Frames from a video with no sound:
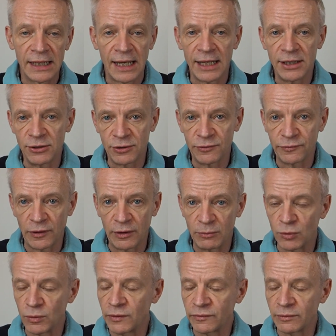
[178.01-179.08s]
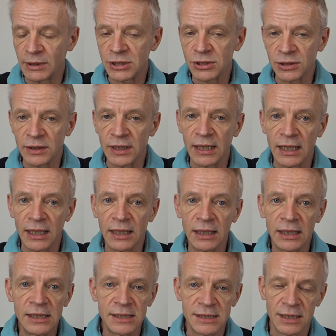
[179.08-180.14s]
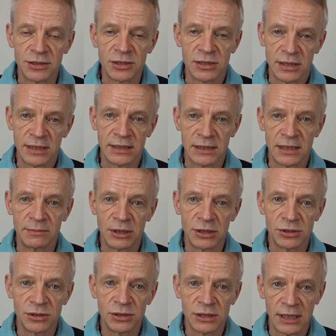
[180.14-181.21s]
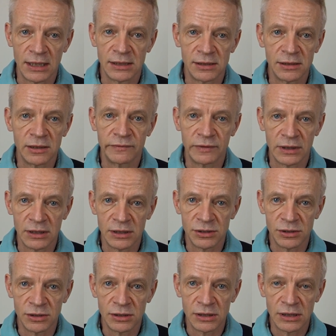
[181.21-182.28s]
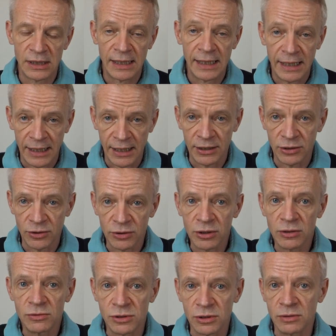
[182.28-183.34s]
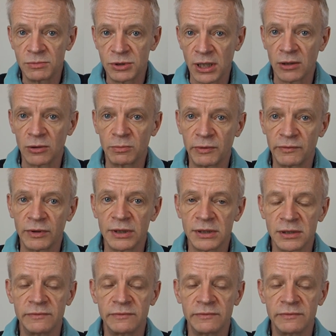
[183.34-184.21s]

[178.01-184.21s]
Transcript: and you can find more information there, such as link dimensions and certifications, and our YouTube channel provides